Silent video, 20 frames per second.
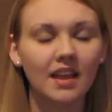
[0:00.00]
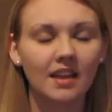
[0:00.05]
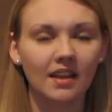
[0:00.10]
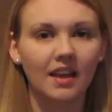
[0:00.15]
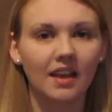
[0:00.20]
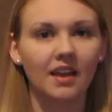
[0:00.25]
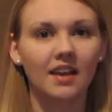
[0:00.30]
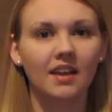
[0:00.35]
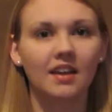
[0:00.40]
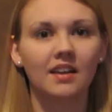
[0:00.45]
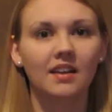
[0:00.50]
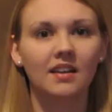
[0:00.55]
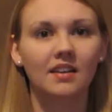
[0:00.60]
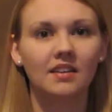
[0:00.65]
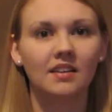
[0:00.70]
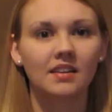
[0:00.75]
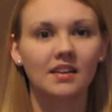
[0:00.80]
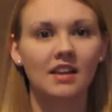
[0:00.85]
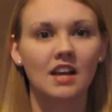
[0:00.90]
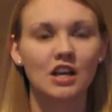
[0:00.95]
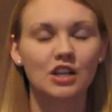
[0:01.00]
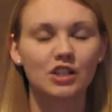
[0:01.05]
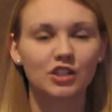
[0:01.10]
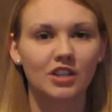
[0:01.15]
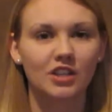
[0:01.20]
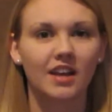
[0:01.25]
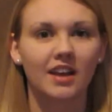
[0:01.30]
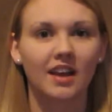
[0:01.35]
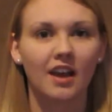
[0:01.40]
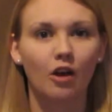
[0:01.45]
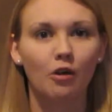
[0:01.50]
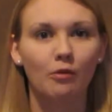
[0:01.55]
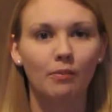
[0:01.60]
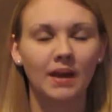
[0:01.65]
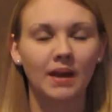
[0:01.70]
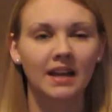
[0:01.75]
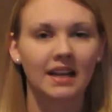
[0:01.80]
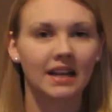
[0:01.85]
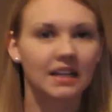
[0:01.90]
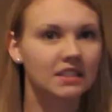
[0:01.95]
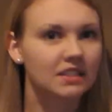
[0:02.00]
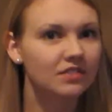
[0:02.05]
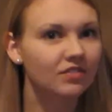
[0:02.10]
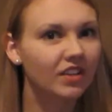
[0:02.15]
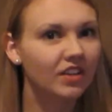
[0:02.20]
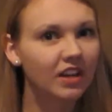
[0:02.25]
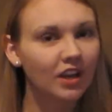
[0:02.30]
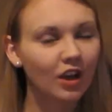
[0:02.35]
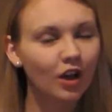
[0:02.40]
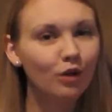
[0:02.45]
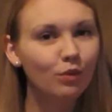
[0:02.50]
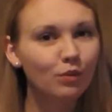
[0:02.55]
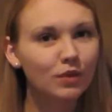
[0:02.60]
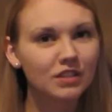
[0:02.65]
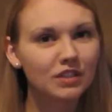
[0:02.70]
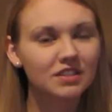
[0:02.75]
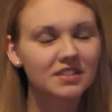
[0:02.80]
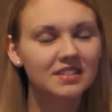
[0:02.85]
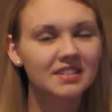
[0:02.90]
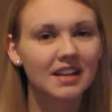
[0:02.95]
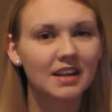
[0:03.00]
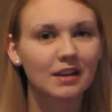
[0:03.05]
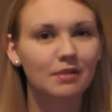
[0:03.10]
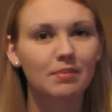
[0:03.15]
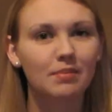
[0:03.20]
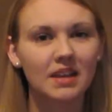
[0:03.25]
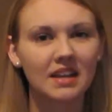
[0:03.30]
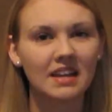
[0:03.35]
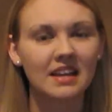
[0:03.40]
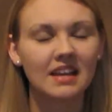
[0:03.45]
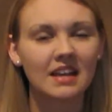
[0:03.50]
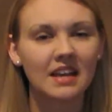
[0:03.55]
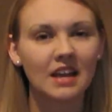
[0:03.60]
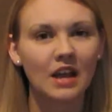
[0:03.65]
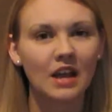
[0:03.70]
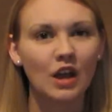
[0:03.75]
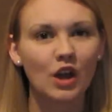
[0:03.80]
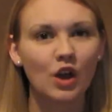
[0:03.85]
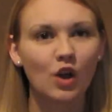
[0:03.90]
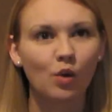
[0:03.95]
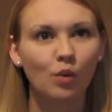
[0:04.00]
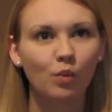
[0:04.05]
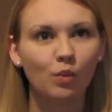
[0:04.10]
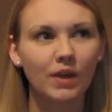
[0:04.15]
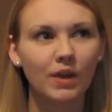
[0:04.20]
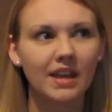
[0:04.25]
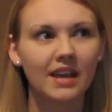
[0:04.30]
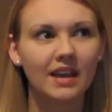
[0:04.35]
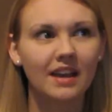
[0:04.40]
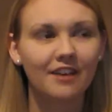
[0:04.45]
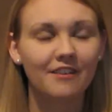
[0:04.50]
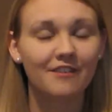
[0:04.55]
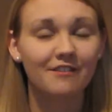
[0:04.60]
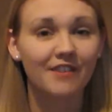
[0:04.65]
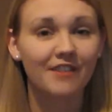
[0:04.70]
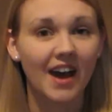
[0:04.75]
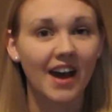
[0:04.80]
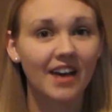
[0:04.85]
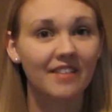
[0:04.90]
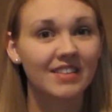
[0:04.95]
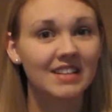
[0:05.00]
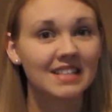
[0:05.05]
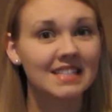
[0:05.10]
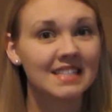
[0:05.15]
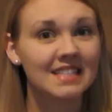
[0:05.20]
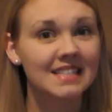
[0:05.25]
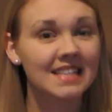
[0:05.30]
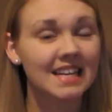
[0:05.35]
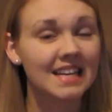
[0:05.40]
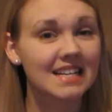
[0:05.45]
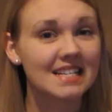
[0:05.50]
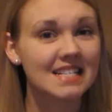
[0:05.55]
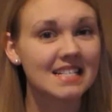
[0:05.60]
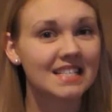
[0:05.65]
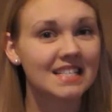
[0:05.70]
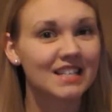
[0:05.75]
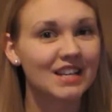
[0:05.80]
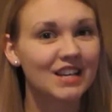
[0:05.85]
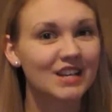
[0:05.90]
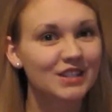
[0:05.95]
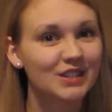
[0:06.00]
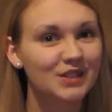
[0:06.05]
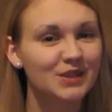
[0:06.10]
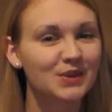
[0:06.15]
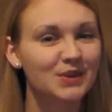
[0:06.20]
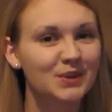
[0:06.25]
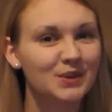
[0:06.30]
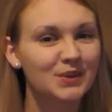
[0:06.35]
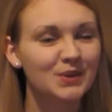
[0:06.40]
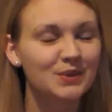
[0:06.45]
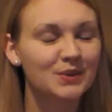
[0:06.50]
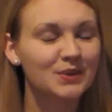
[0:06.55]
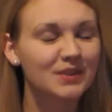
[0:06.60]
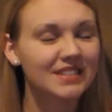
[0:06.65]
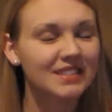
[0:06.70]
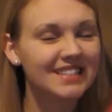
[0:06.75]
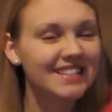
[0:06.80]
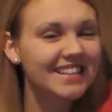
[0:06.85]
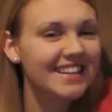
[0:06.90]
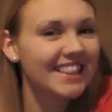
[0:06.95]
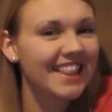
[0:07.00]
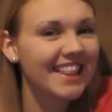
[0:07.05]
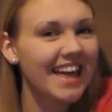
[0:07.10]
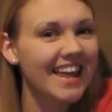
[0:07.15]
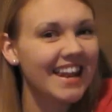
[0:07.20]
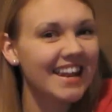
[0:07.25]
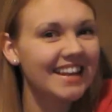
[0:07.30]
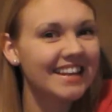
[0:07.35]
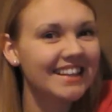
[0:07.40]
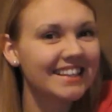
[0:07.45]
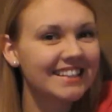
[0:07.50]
And check out my next video, which is going to be week five and six. So we'll see you then.